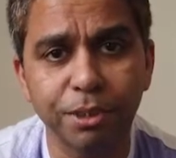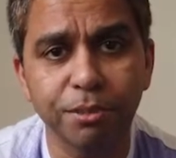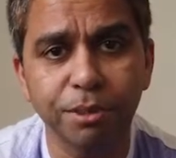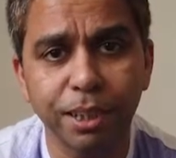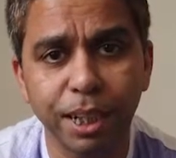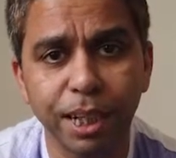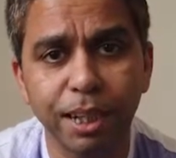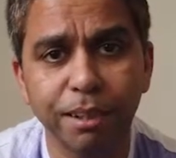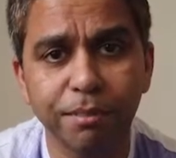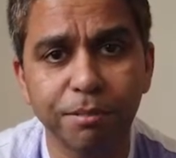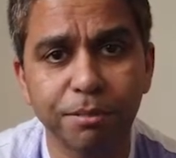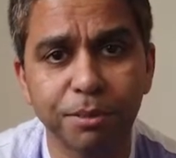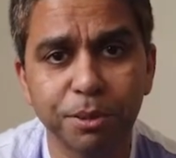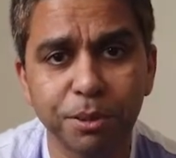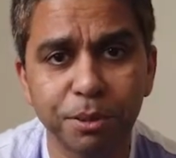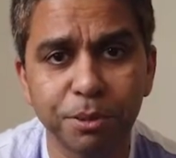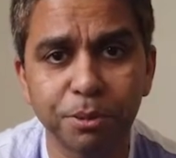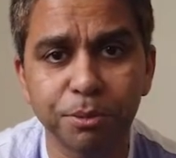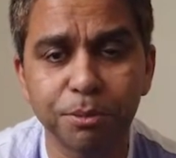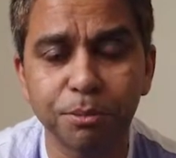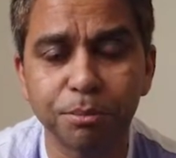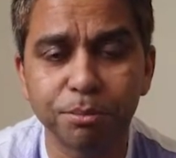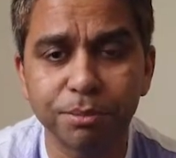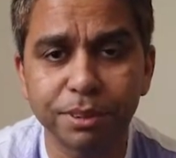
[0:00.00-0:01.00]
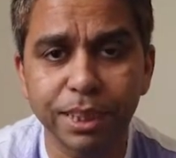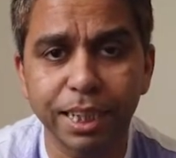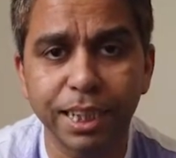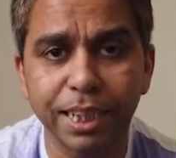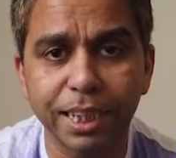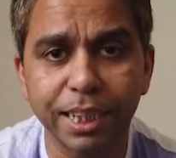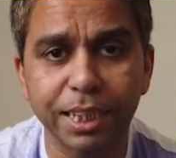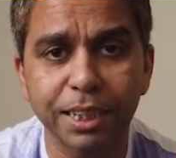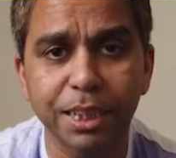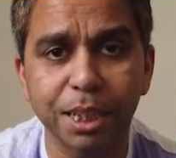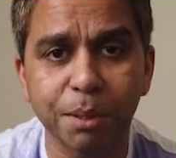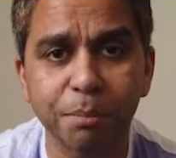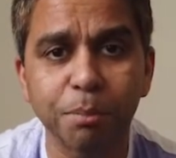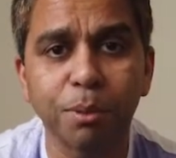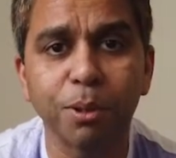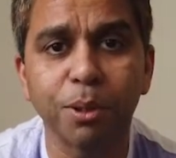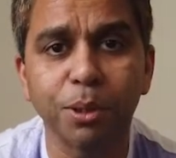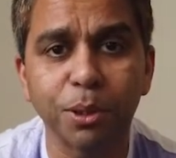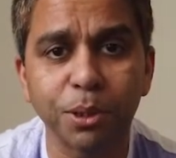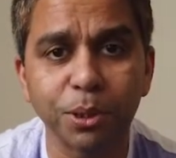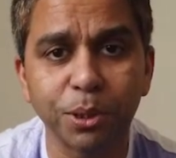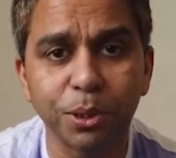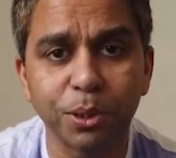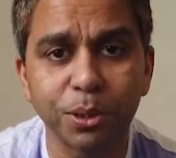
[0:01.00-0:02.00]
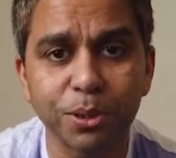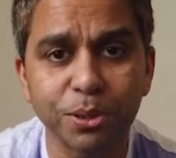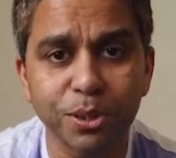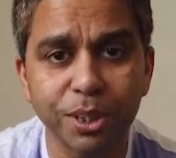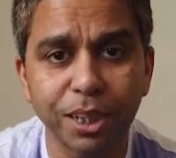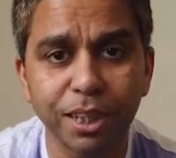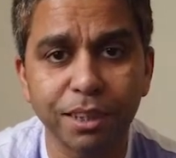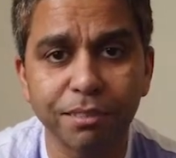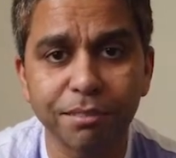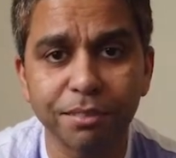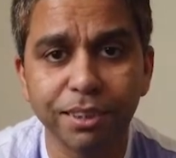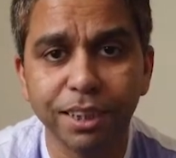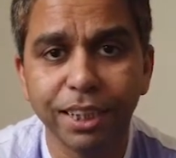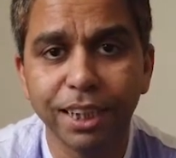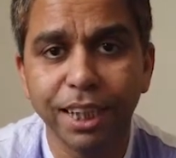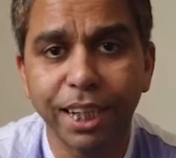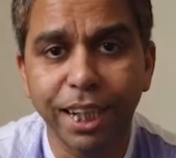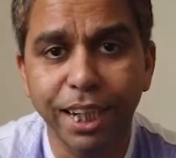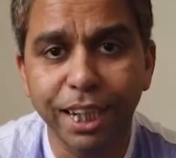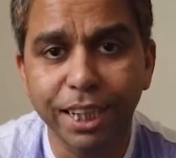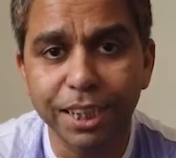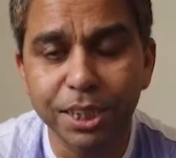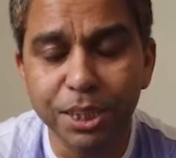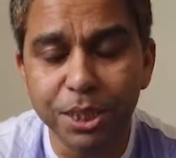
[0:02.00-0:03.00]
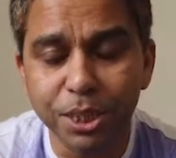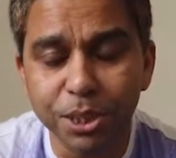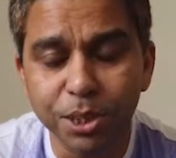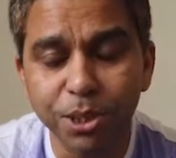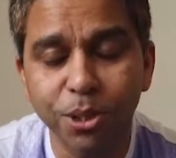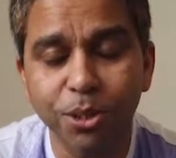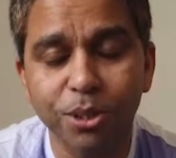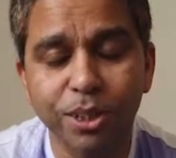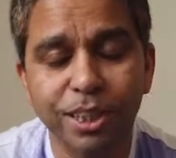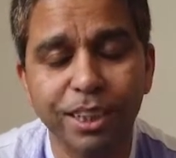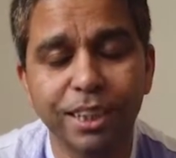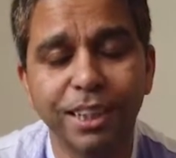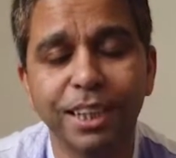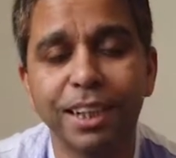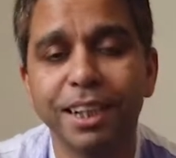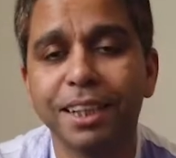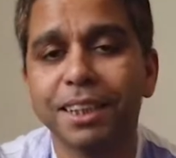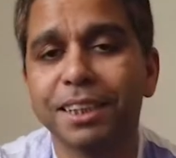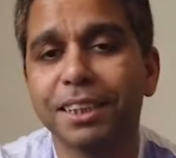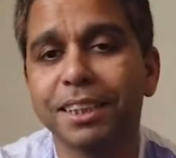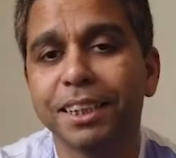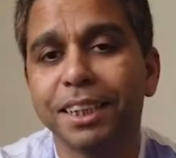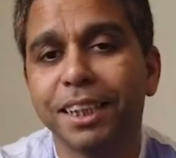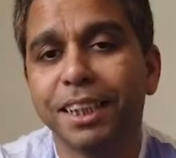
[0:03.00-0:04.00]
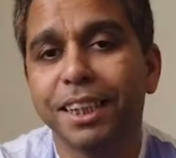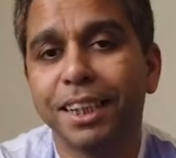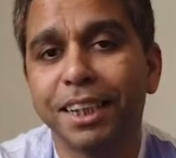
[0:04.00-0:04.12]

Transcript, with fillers: you have to take it upon yourself and not let